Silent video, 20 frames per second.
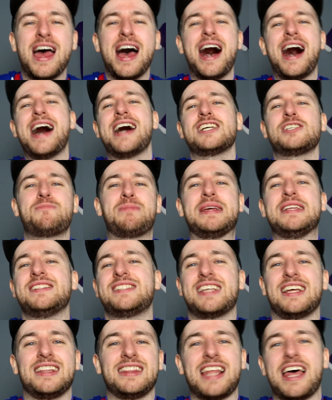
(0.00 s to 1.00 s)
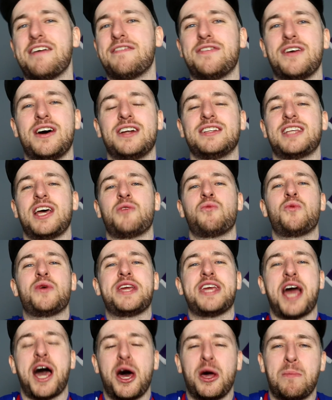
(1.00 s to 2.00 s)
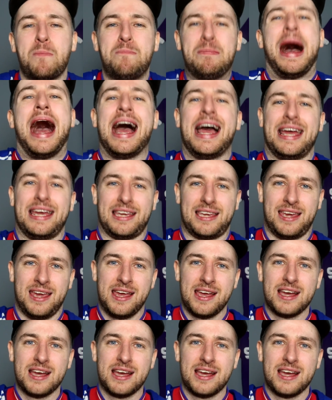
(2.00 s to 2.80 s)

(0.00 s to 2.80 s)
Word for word: has been delivered and we are back